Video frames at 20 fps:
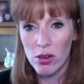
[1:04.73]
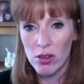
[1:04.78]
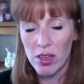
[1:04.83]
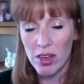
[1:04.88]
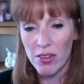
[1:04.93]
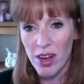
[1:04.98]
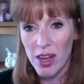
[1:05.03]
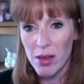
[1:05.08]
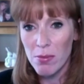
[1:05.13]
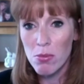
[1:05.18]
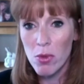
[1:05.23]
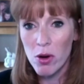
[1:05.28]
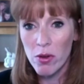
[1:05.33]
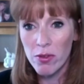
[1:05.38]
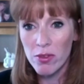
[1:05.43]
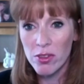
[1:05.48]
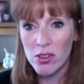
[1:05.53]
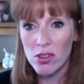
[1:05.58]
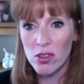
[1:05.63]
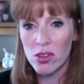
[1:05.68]
They've had
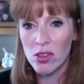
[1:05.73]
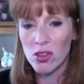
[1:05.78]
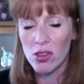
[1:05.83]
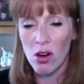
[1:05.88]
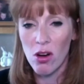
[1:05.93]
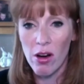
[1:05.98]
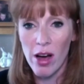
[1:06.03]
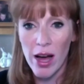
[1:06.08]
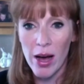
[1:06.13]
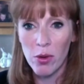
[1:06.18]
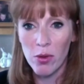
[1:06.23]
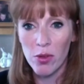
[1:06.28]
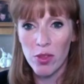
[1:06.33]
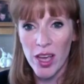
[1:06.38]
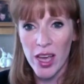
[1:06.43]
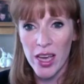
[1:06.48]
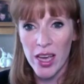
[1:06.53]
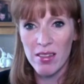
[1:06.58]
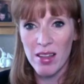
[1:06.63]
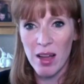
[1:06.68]
months to sort out the
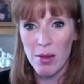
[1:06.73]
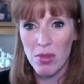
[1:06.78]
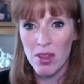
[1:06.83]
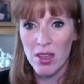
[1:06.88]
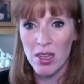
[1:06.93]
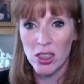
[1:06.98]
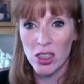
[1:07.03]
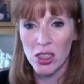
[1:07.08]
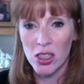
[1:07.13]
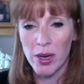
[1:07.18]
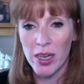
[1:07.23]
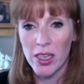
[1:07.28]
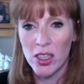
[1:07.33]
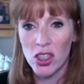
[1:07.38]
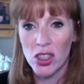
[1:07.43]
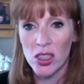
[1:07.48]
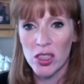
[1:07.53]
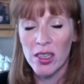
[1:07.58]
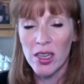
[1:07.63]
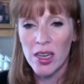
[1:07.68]
exam
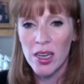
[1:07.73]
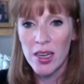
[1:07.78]
situation.